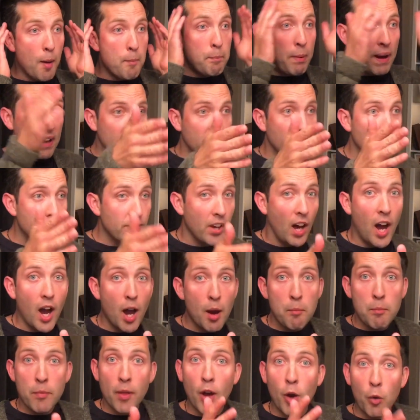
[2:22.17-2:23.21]
a better
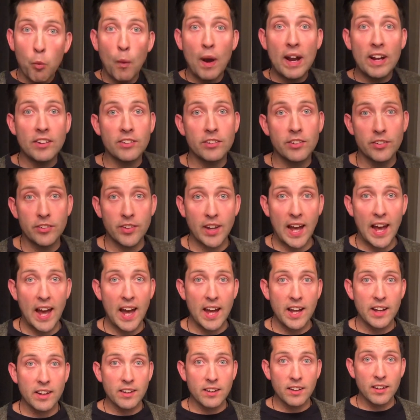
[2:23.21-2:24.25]
time that awaits us
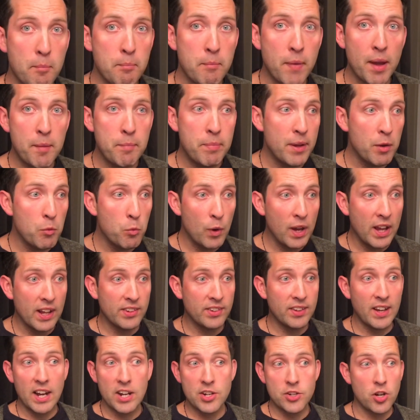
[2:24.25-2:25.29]
ahead. Maybe we
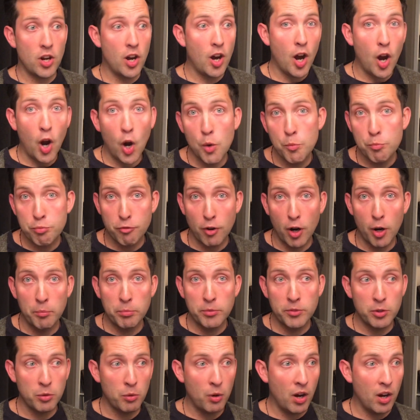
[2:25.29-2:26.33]
attach our hope
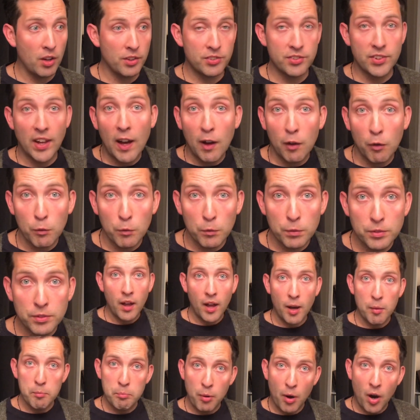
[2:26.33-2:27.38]
rope to ourselves
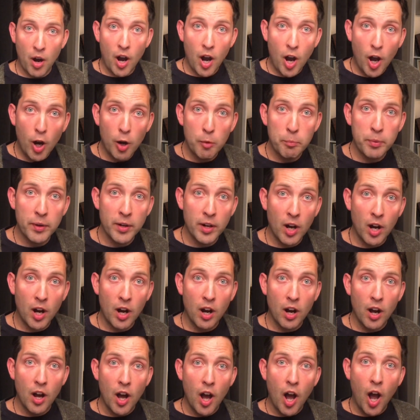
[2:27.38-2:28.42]
and put our hope in
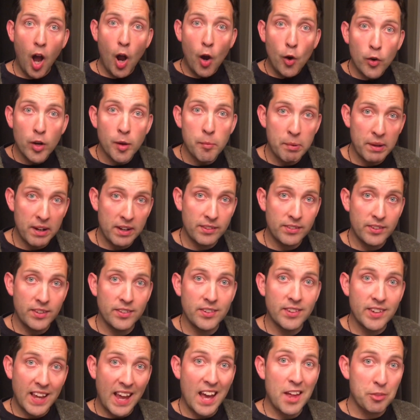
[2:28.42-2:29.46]
our own ability
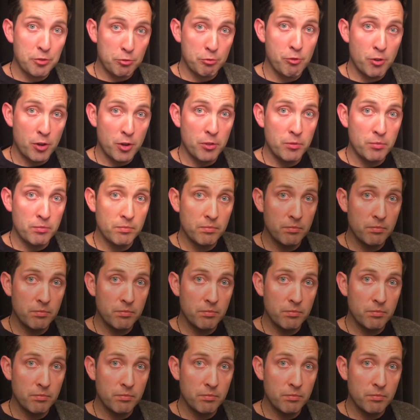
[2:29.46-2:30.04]
to get through.